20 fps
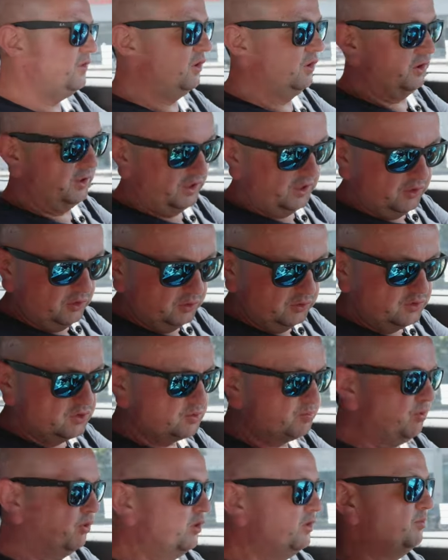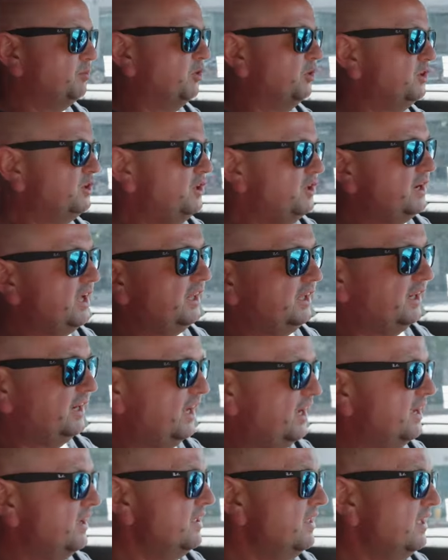you're gonna go to sport mode, you're not
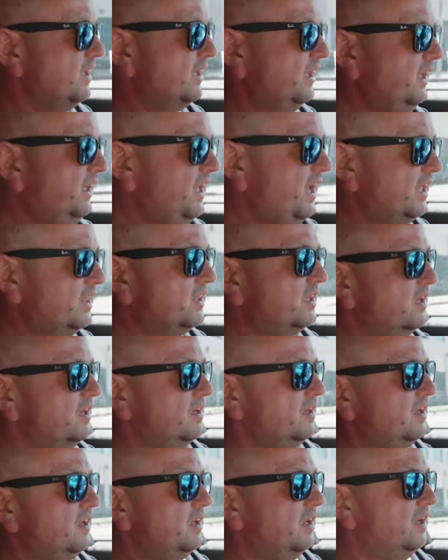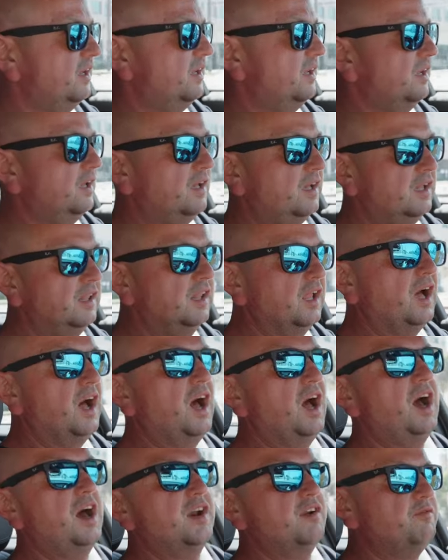gonna get a
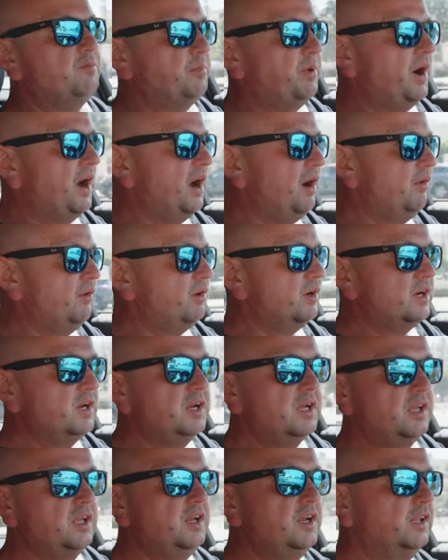lot of power, you're